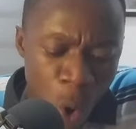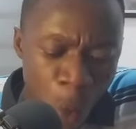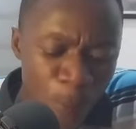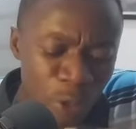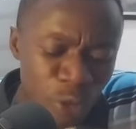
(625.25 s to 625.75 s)

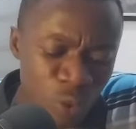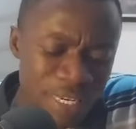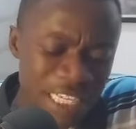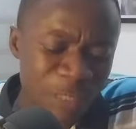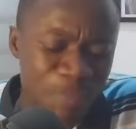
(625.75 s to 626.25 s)
Opposed to
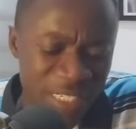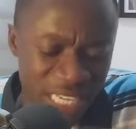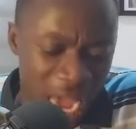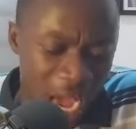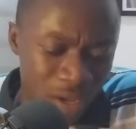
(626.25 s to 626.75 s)
this
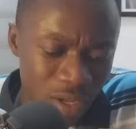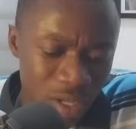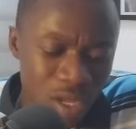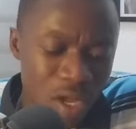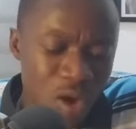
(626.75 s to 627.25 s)
picture
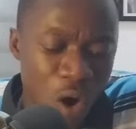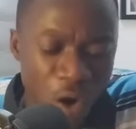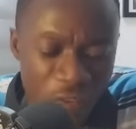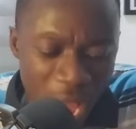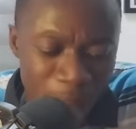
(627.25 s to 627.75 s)

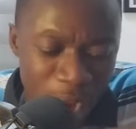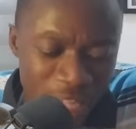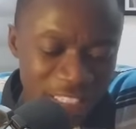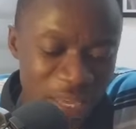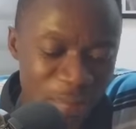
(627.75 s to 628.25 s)
of
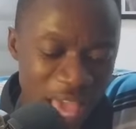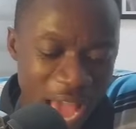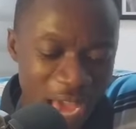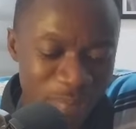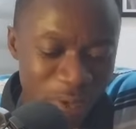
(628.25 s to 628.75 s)
Abrante Bia,